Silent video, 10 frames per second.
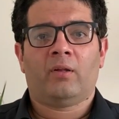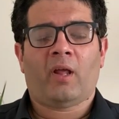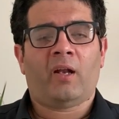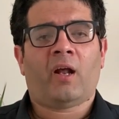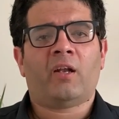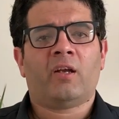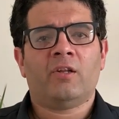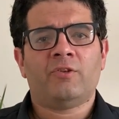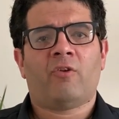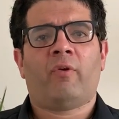that
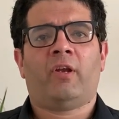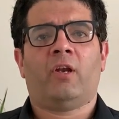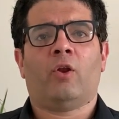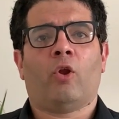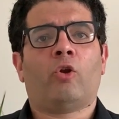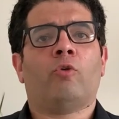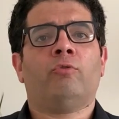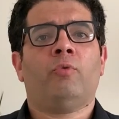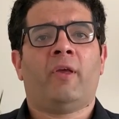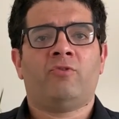article generated a lot
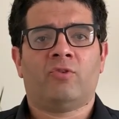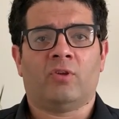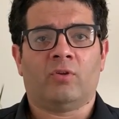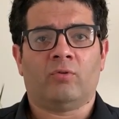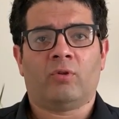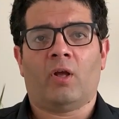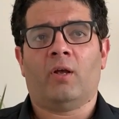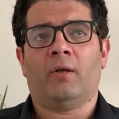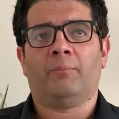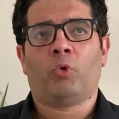of questions.
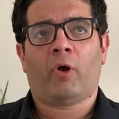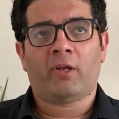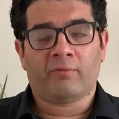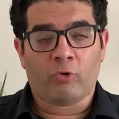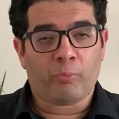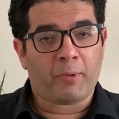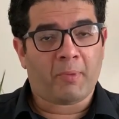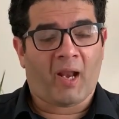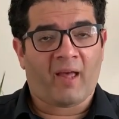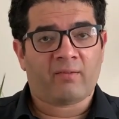Quite a few
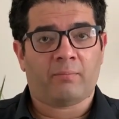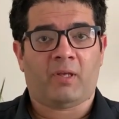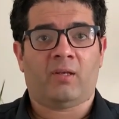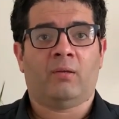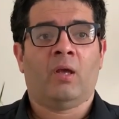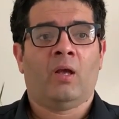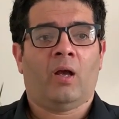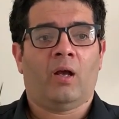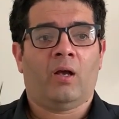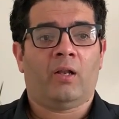people asked me
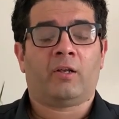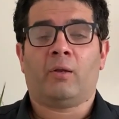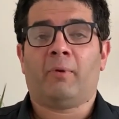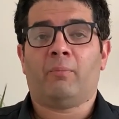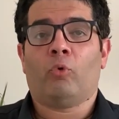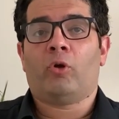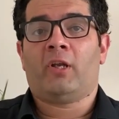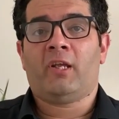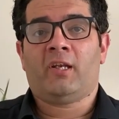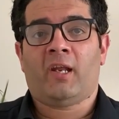a little bit more
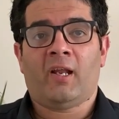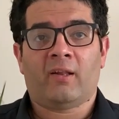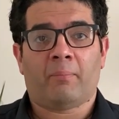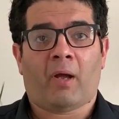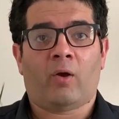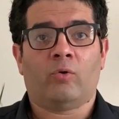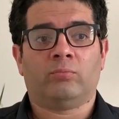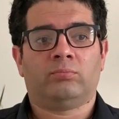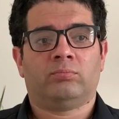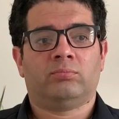detail
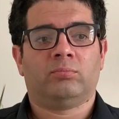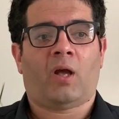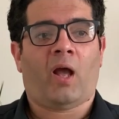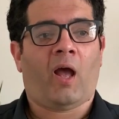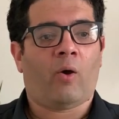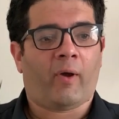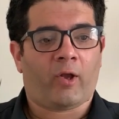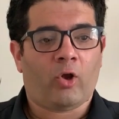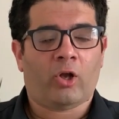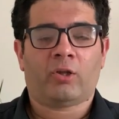about how
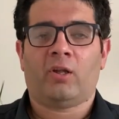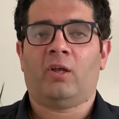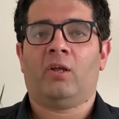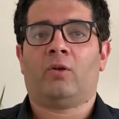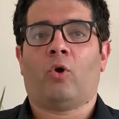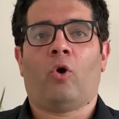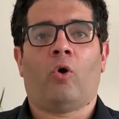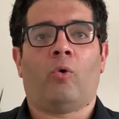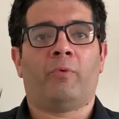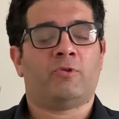I got it
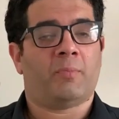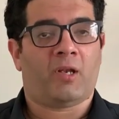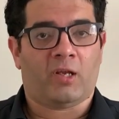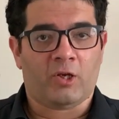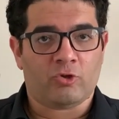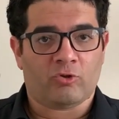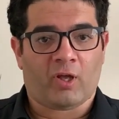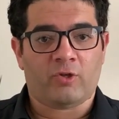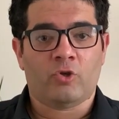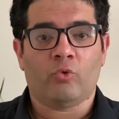or which medications
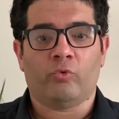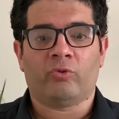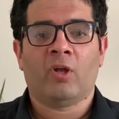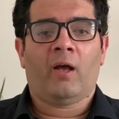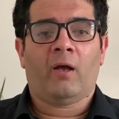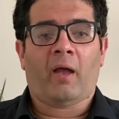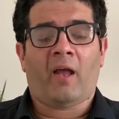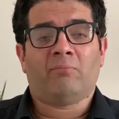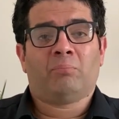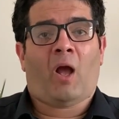I used
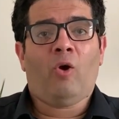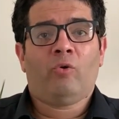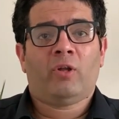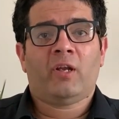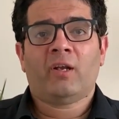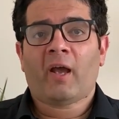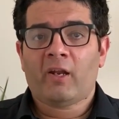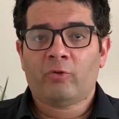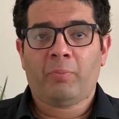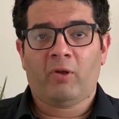and how the
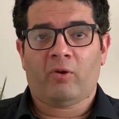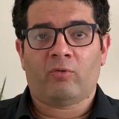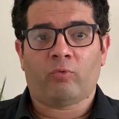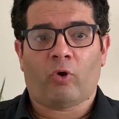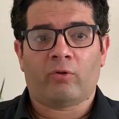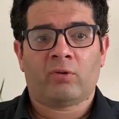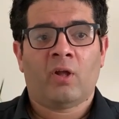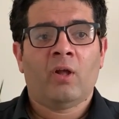entire experience was.